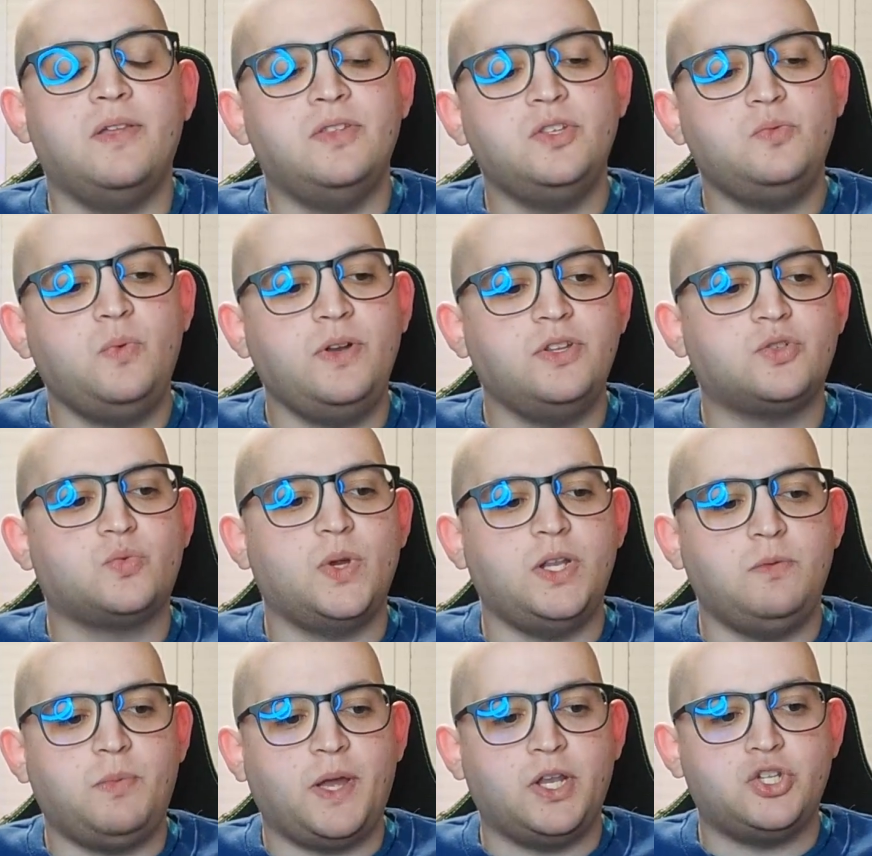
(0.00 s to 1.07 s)
This one is written
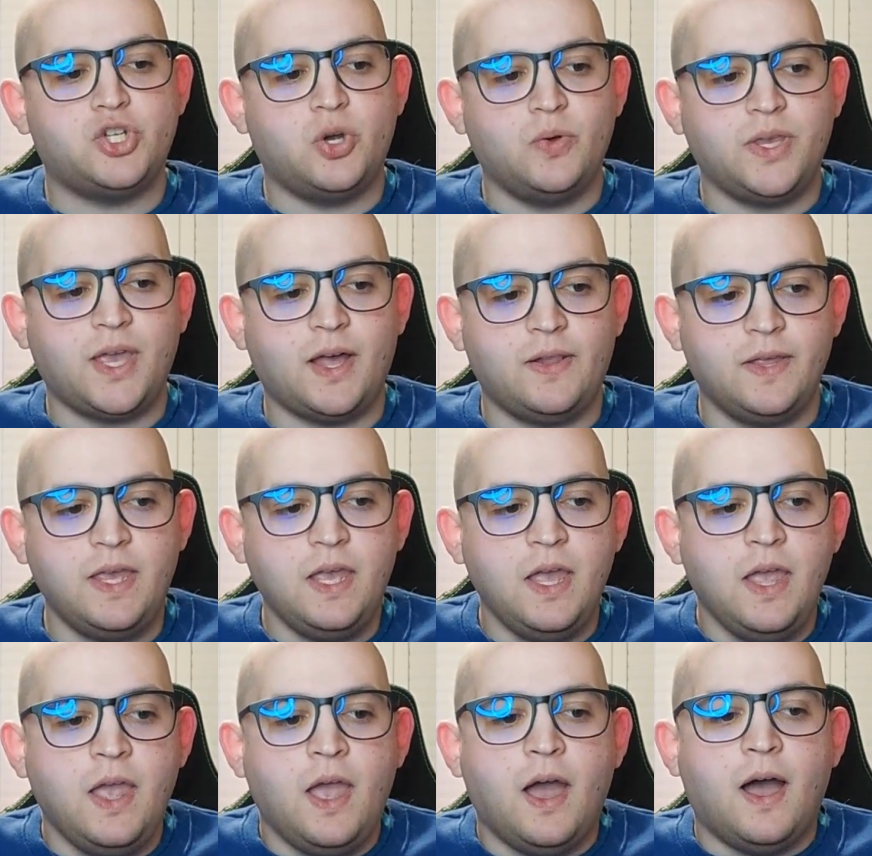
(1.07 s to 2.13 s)
by Joe Kelly,
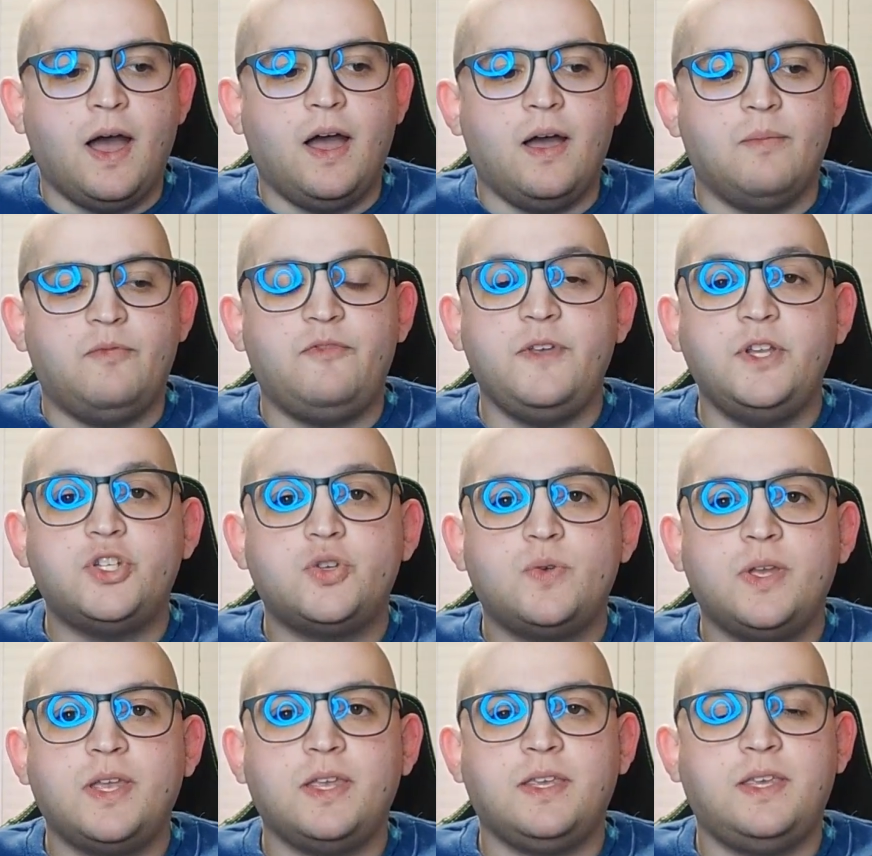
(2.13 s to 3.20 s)
um,
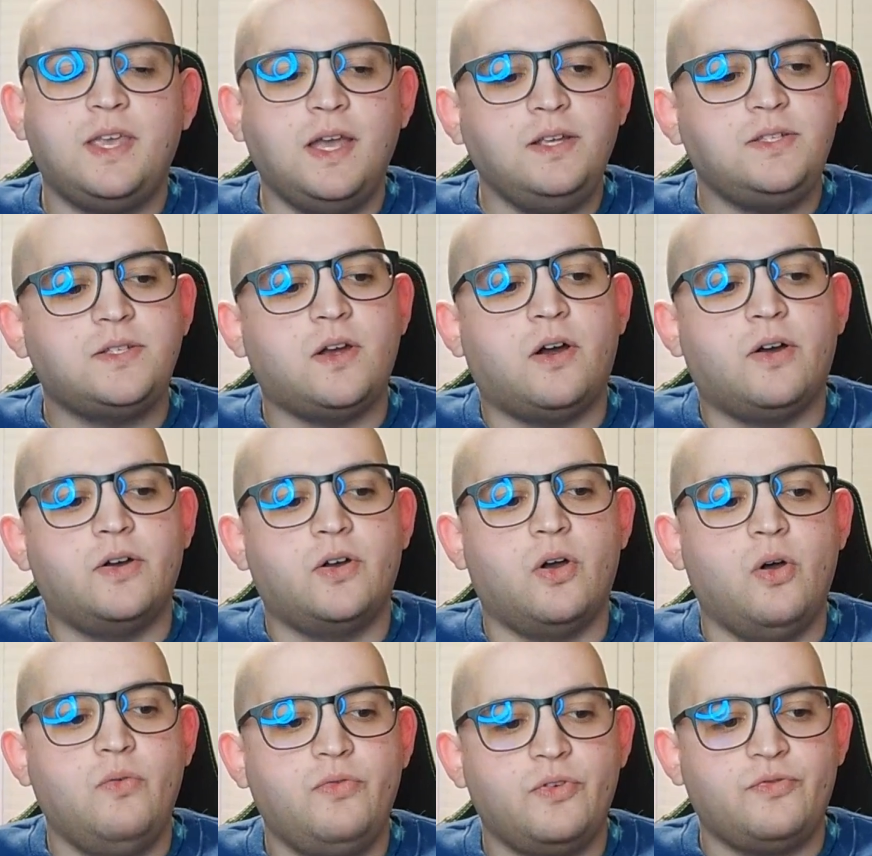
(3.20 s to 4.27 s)
featuring guest art
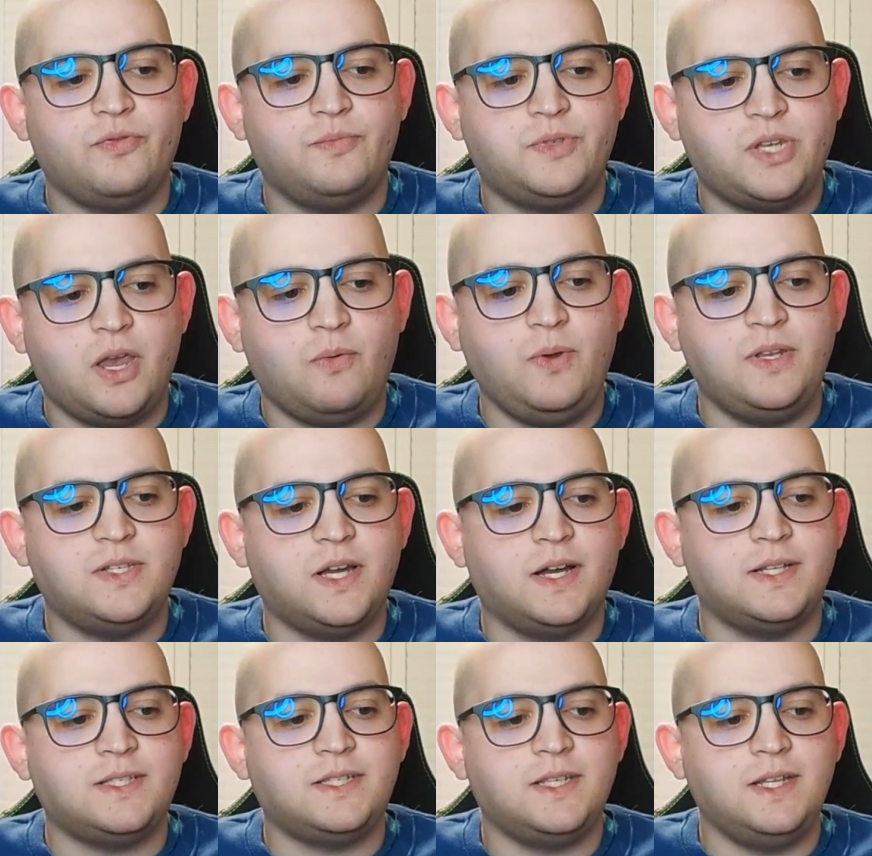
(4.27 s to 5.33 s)
over from Terry
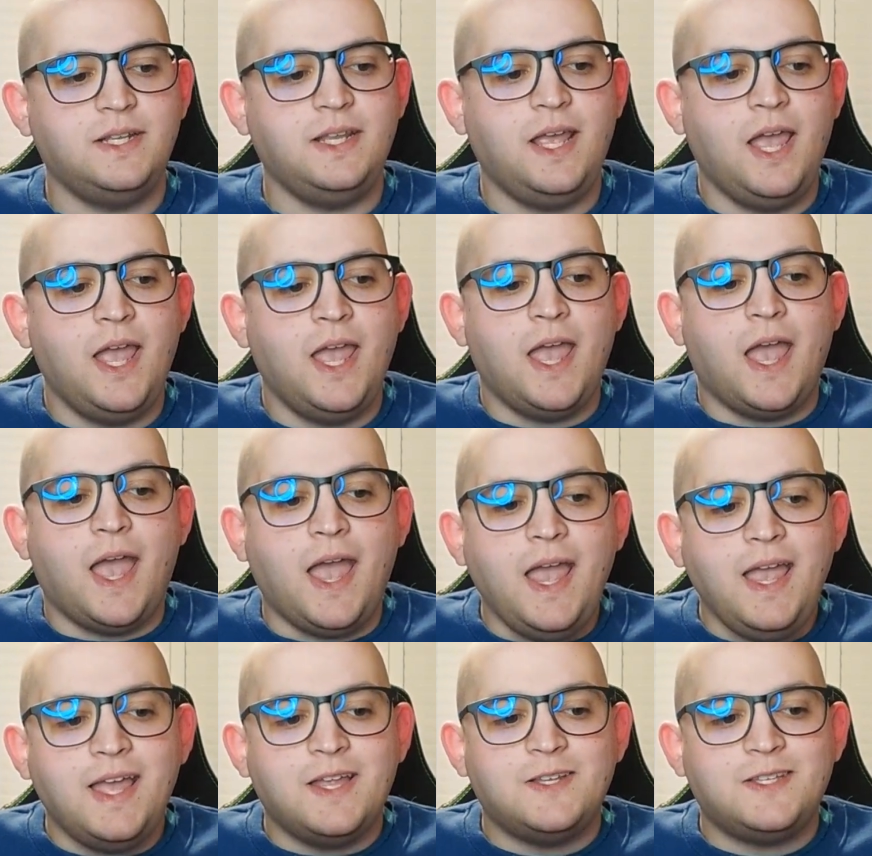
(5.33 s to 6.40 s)
Dodson
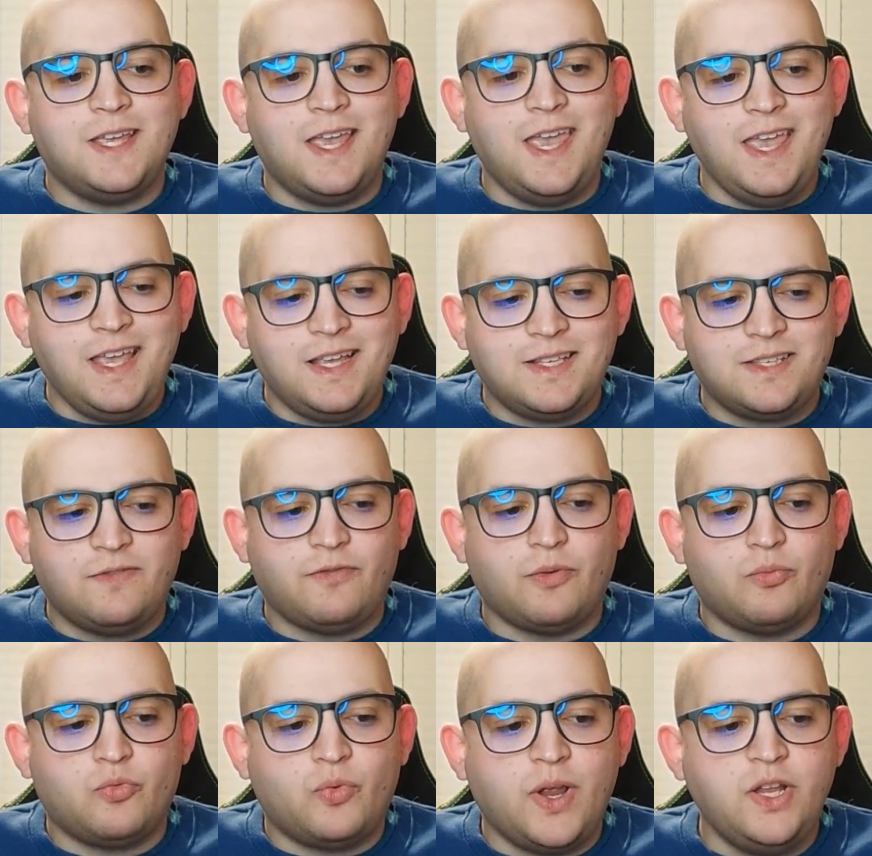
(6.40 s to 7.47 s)
and inks
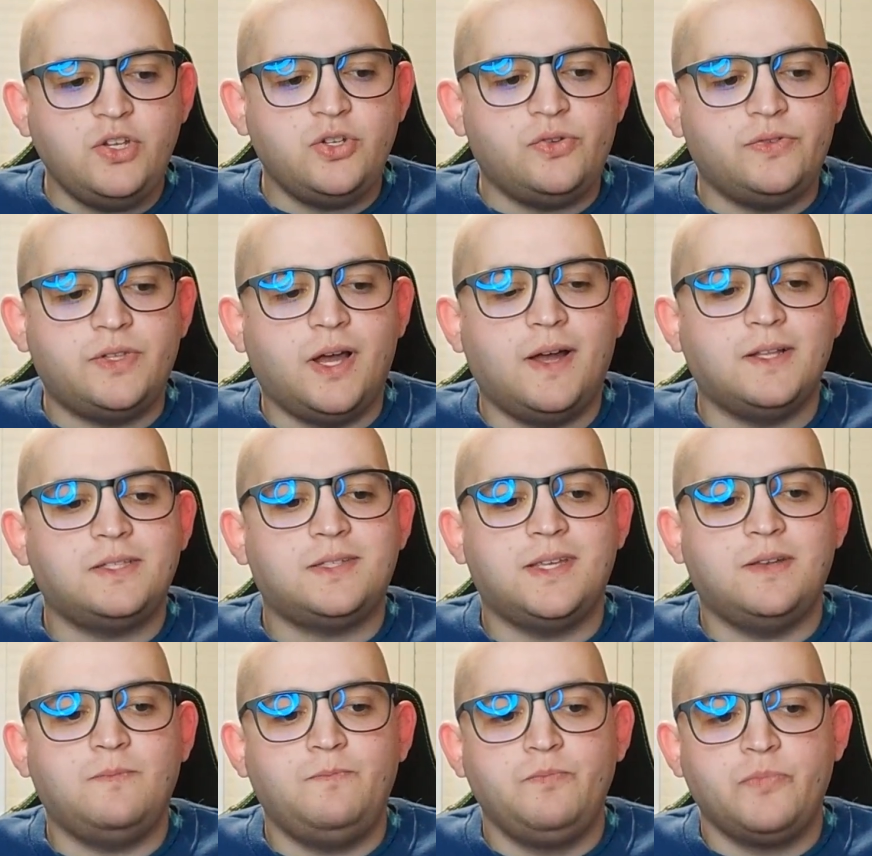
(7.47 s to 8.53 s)
from Rachel
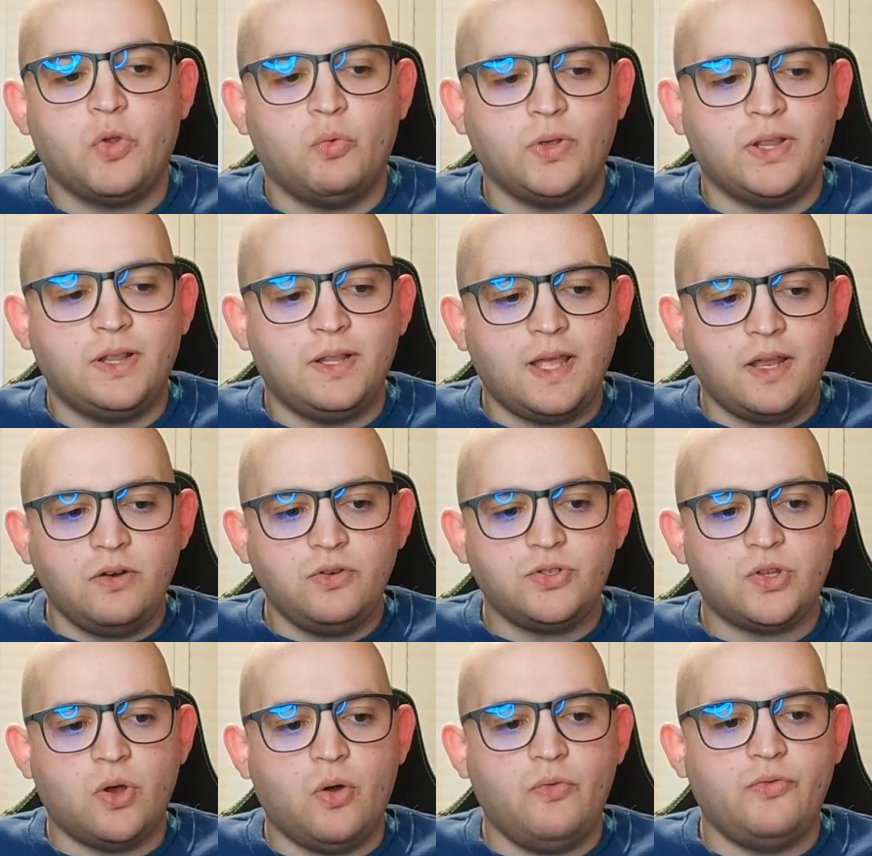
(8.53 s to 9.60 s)
Dodson with letters
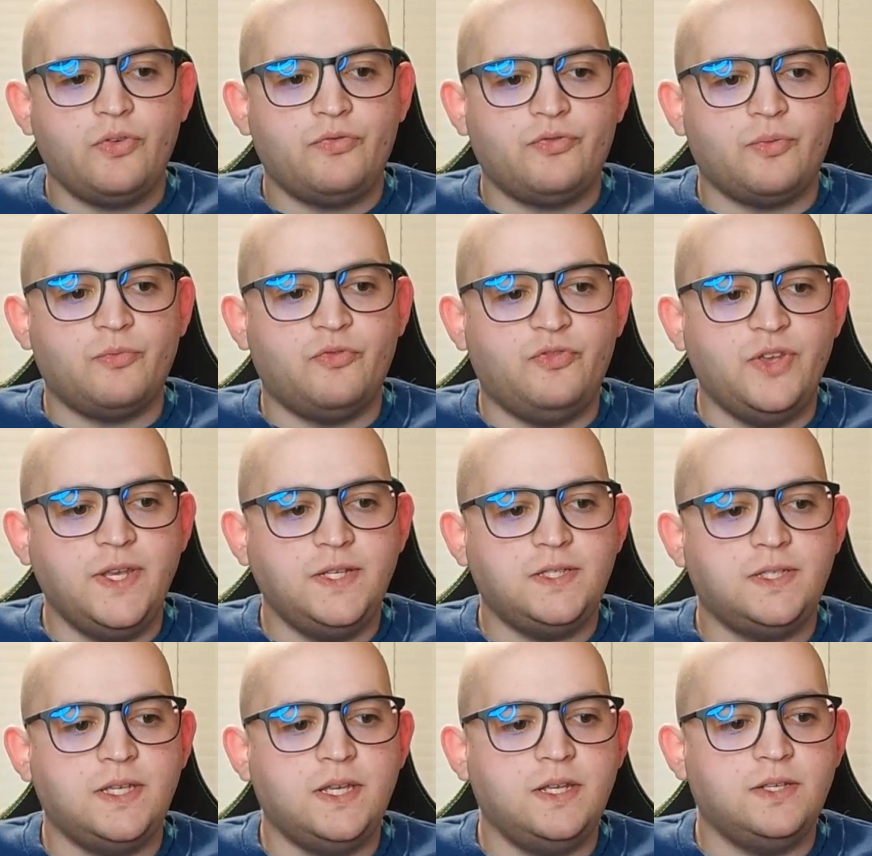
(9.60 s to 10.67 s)
over from V
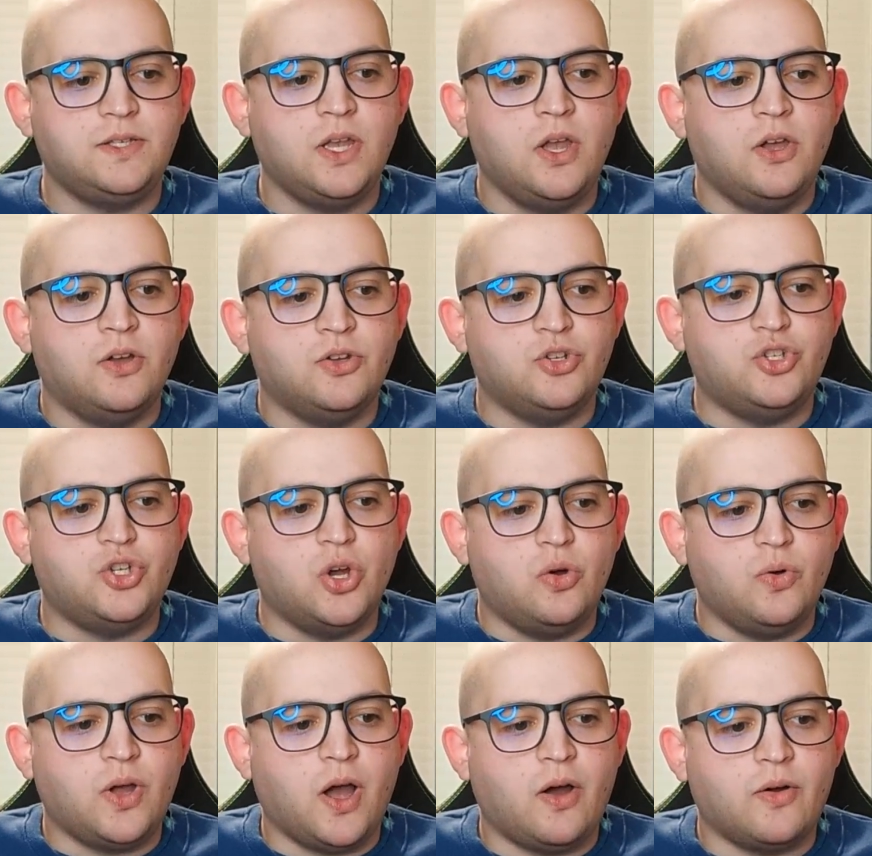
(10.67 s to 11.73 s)
C's
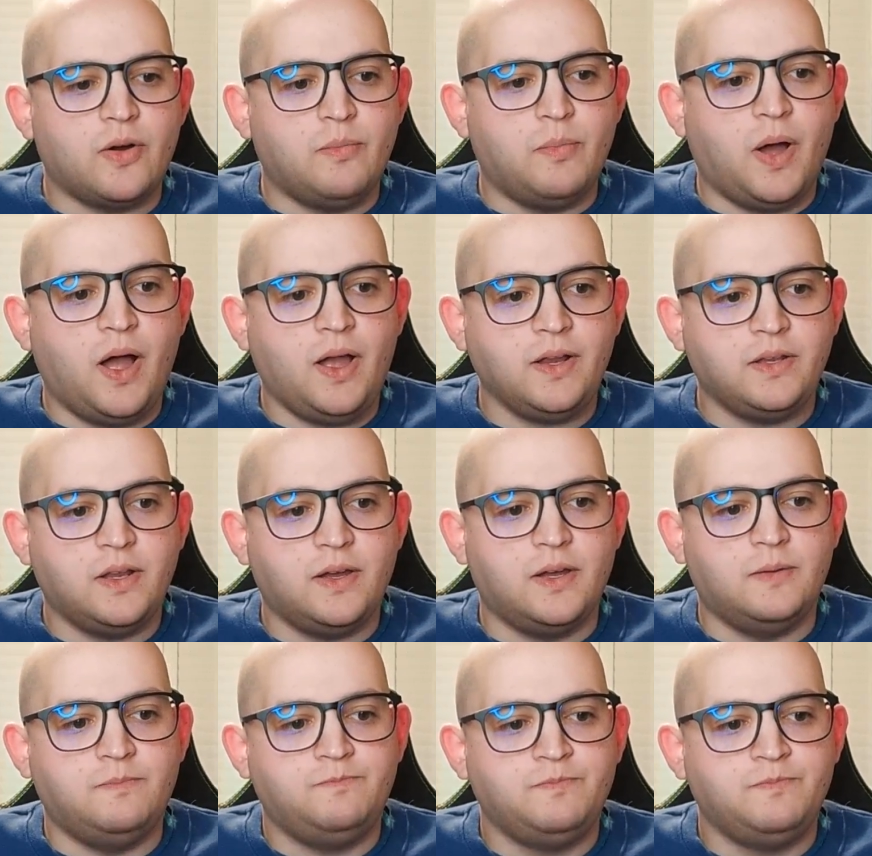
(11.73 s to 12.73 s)
Joe Caramagna.